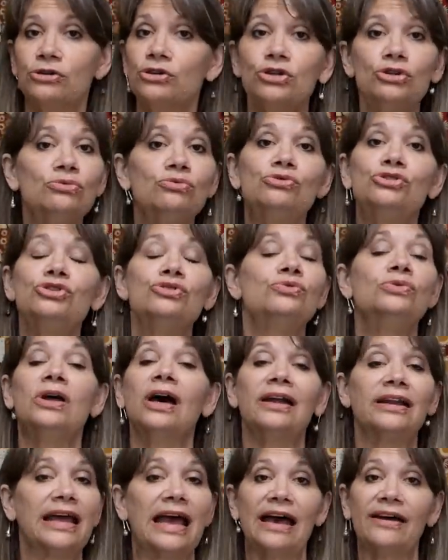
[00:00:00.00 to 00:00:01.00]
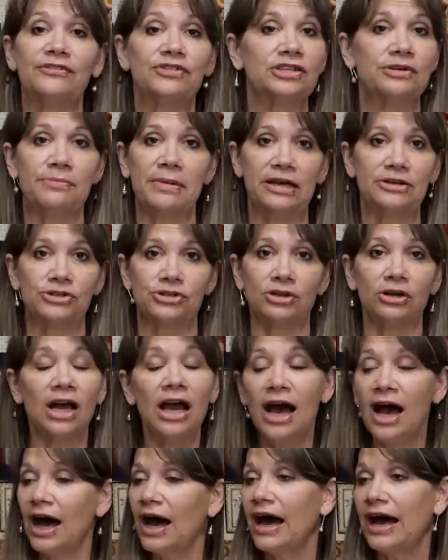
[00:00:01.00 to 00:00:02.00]
You do not have to measure.
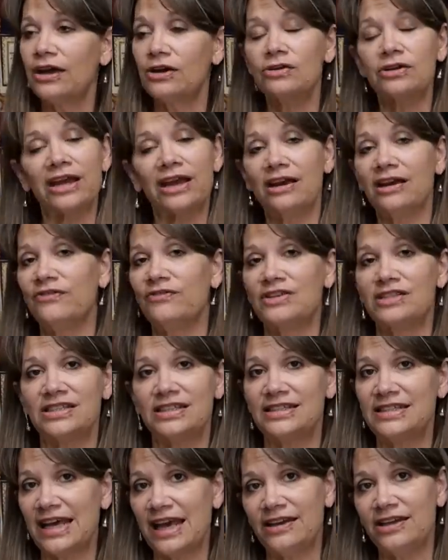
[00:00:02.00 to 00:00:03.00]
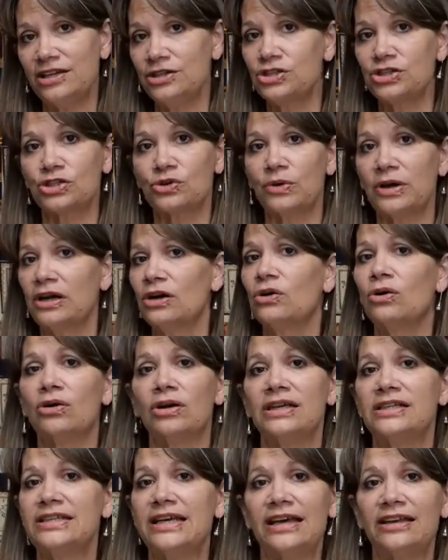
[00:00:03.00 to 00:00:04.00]
I don't care if it's a 10 inch square or
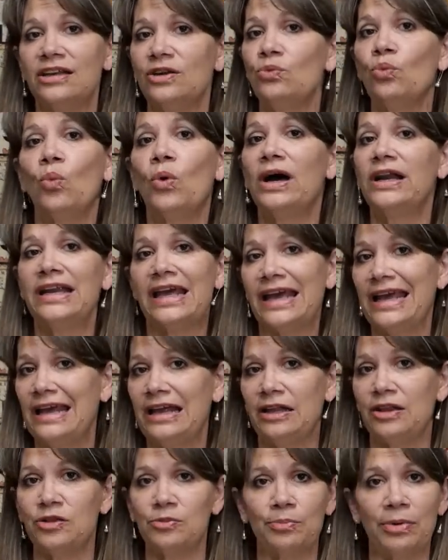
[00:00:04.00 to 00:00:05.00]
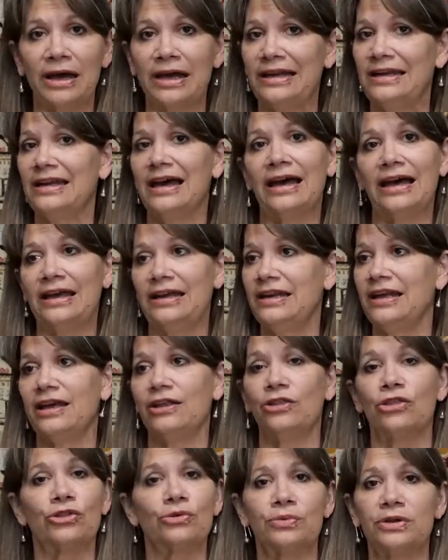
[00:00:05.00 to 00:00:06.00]
a 10 and 1 8 by 9
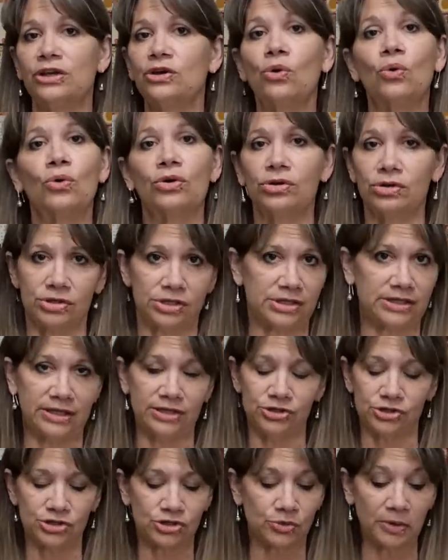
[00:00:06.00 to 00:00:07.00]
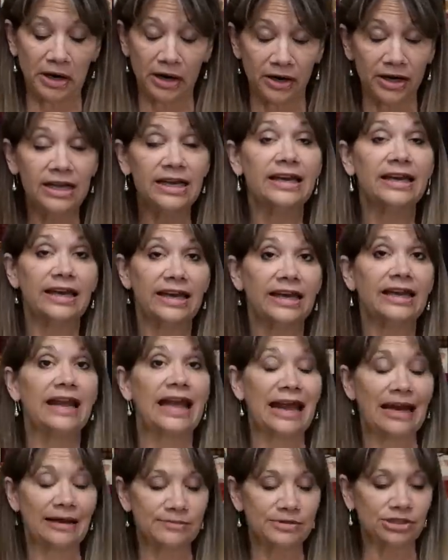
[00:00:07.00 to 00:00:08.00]
and 3 quarters inch square. It
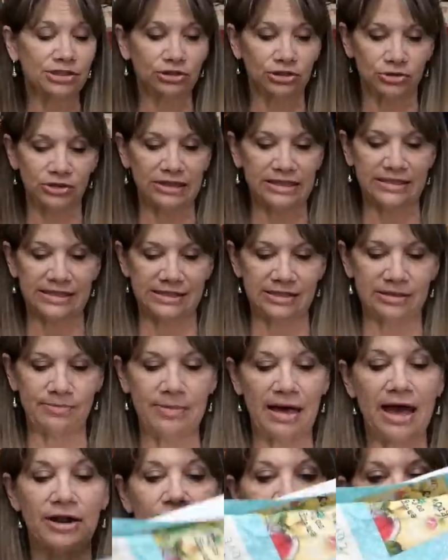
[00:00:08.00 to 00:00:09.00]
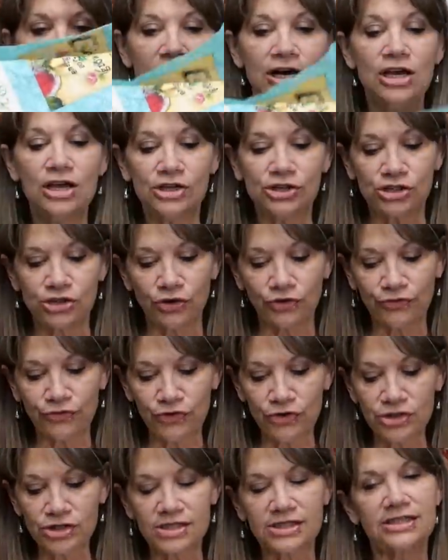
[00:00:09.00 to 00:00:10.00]
absolutely doesn't matter. So
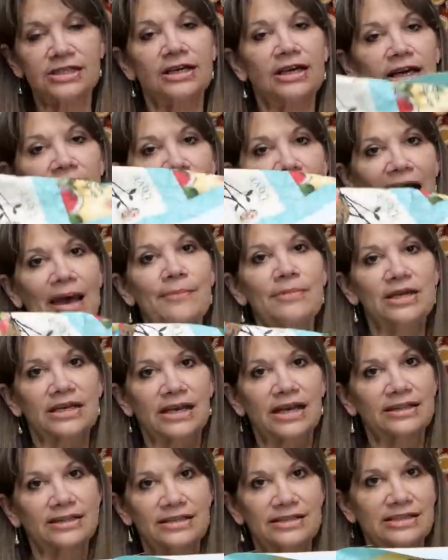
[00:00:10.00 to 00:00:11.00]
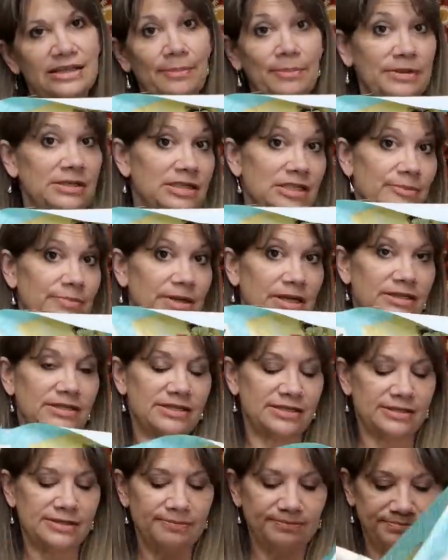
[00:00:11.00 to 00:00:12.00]
first, I'm going to cut this up into
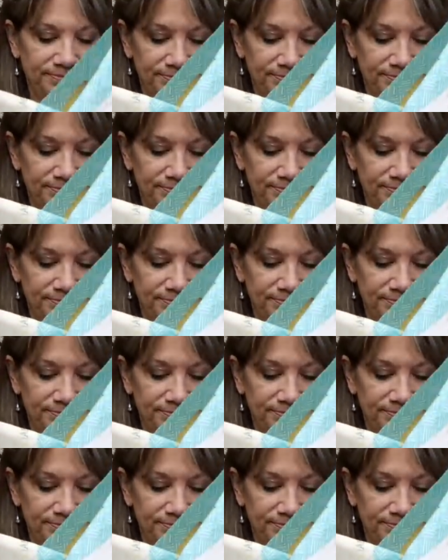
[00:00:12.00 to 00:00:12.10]
bits.